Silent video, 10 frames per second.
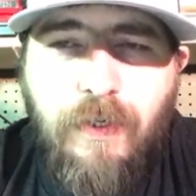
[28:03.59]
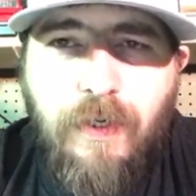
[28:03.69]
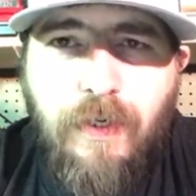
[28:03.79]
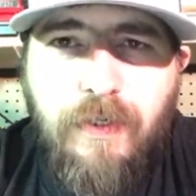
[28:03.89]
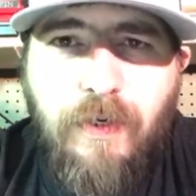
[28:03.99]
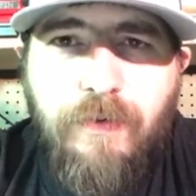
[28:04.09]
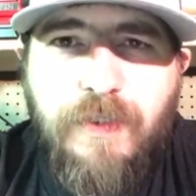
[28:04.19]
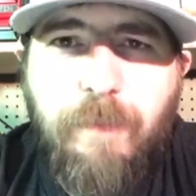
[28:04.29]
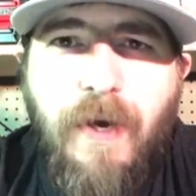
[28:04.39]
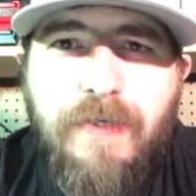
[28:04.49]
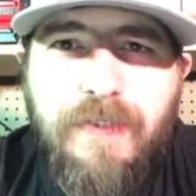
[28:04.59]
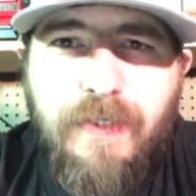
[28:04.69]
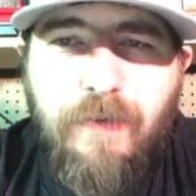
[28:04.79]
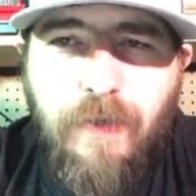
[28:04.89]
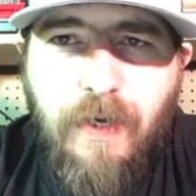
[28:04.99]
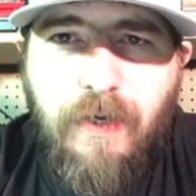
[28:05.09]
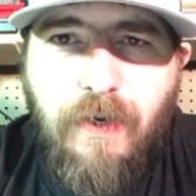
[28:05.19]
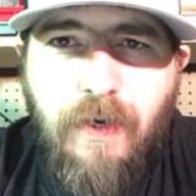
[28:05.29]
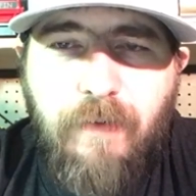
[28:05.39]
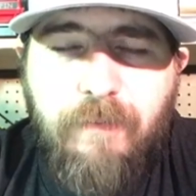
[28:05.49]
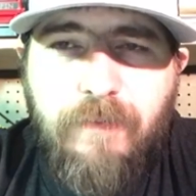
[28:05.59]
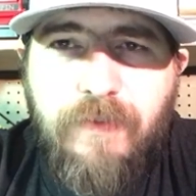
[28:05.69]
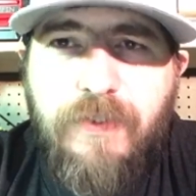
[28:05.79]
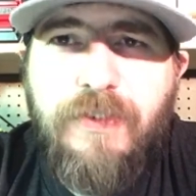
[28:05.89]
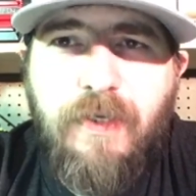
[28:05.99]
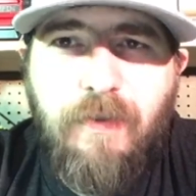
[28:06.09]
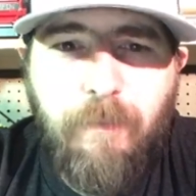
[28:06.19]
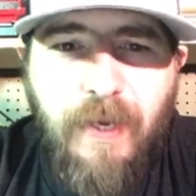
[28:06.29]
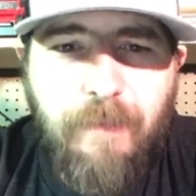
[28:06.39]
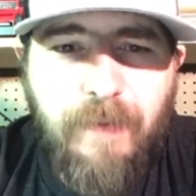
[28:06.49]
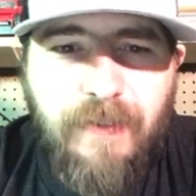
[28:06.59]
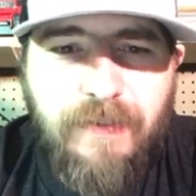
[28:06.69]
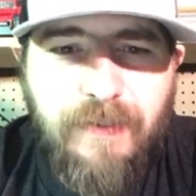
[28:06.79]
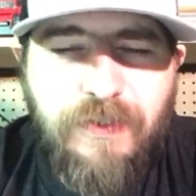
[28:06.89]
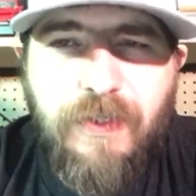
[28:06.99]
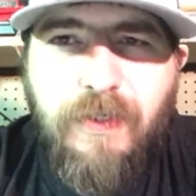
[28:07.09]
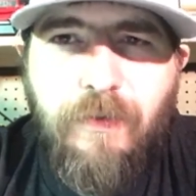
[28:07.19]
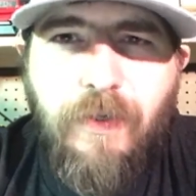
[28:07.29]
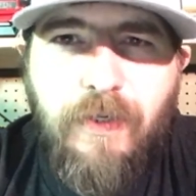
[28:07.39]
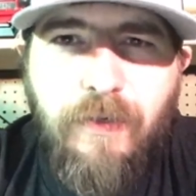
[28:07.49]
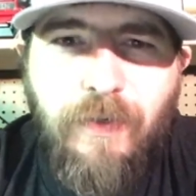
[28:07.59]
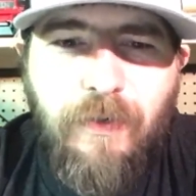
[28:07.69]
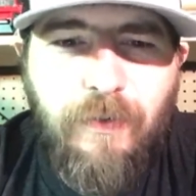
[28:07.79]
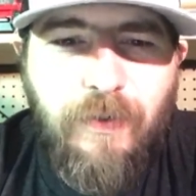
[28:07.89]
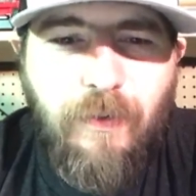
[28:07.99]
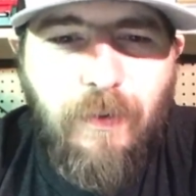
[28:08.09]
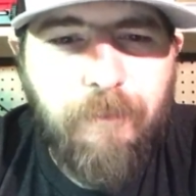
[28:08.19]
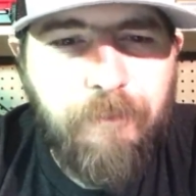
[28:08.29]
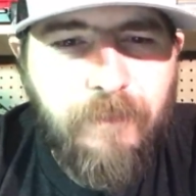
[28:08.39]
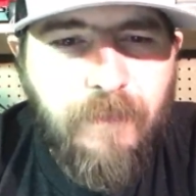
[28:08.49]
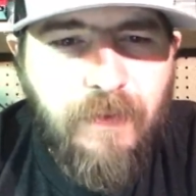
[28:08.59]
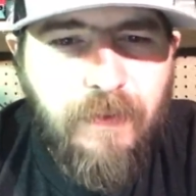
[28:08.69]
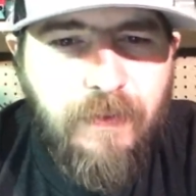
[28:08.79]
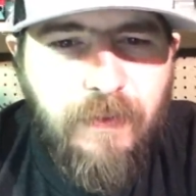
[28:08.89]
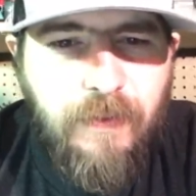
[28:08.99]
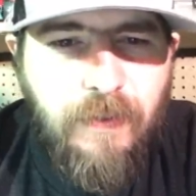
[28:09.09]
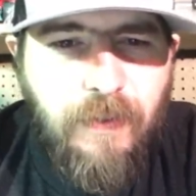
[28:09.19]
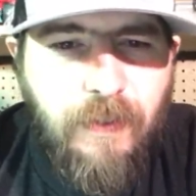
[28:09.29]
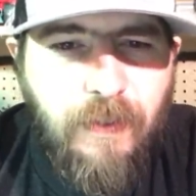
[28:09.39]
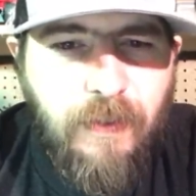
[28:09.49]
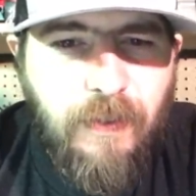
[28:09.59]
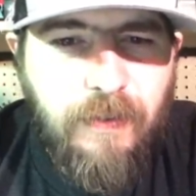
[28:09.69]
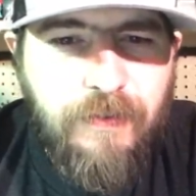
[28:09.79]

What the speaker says: Go to spotsticker.com and just tell him the bait man sent you. He'll know who you are.